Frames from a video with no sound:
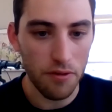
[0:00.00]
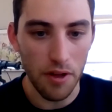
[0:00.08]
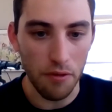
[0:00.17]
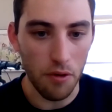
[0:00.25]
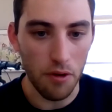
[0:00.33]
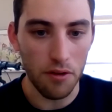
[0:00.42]

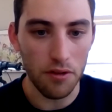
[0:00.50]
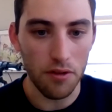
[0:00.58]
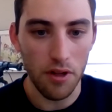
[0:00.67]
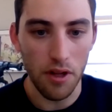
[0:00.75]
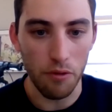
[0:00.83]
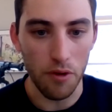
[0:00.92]
if
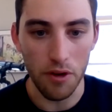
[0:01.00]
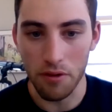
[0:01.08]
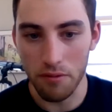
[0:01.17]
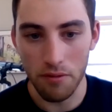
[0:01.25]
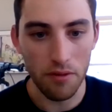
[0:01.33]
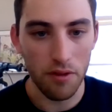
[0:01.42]
we're
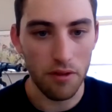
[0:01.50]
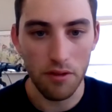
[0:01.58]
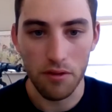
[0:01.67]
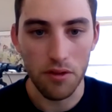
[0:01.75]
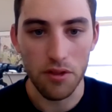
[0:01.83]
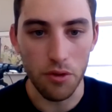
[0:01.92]

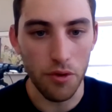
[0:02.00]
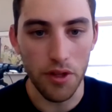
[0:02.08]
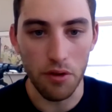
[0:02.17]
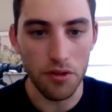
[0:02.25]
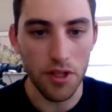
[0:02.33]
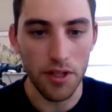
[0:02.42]
doing
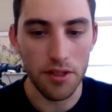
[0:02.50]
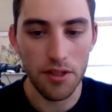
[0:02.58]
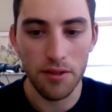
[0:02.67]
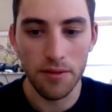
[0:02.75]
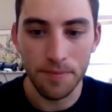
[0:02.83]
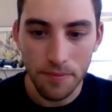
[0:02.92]
those things.